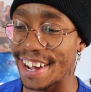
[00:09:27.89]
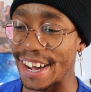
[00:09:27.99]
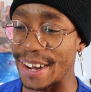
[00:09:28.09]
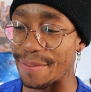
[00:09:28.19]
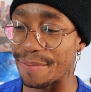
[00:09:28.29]

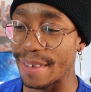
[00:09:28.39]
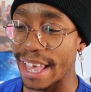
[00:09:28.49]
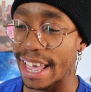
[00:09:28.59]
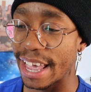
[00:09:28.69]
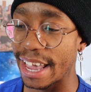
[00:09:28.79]
Um,
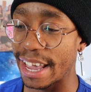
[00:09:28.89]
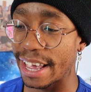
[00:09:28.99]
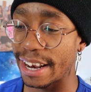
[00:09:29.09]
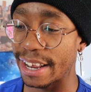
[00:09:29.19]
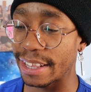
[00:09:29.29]

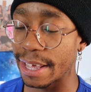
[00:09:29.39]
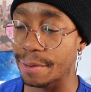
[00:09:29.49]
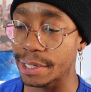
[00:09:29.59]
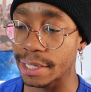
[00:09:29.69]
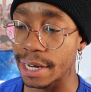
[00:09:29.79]
and they
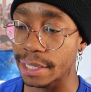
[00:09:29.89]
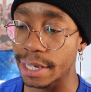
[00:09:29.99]
were just hitting